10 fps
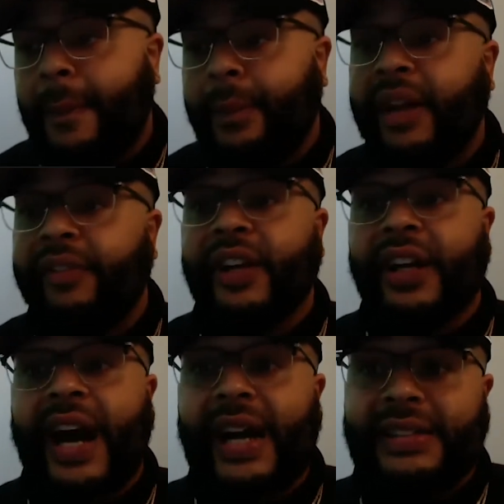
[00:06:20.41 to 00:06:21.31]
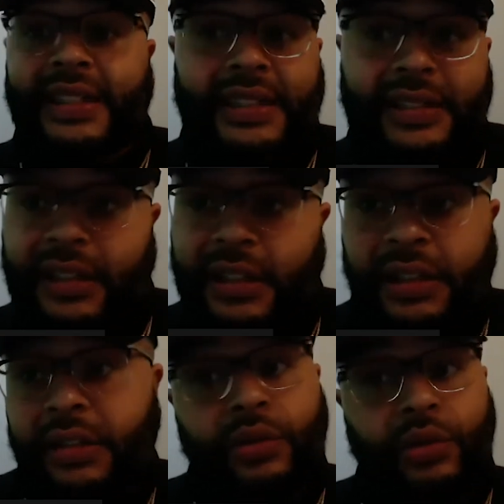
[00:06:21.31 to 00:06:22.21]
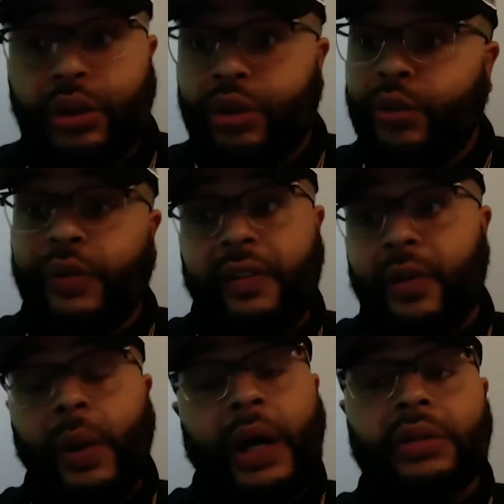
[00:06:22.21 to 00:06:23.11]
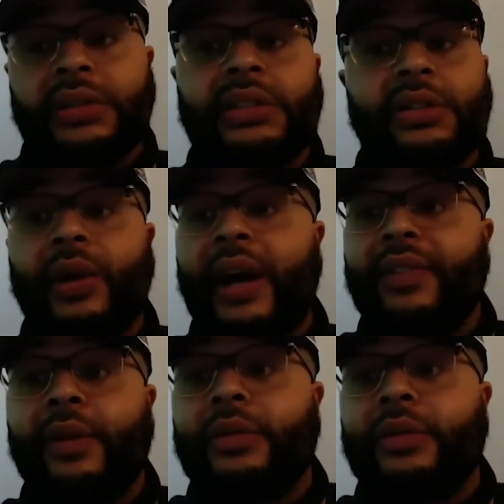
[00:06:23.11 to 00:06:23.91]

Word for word: But if your content is good, you could do very well. You don't have